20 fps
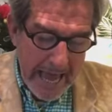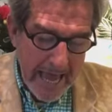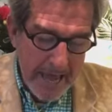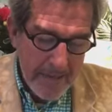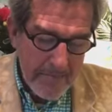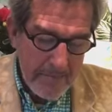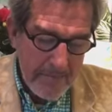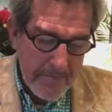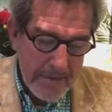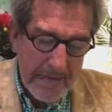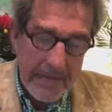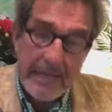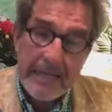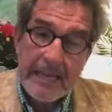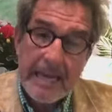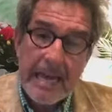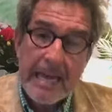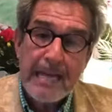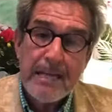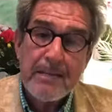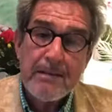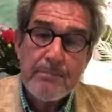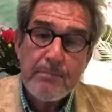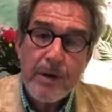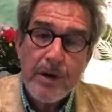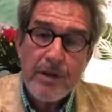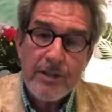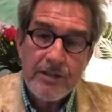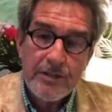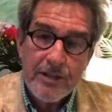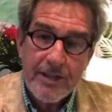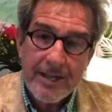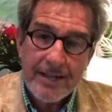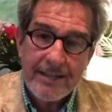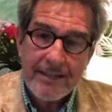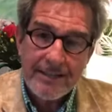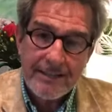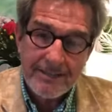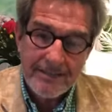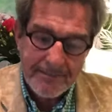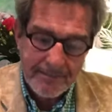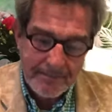am again marching,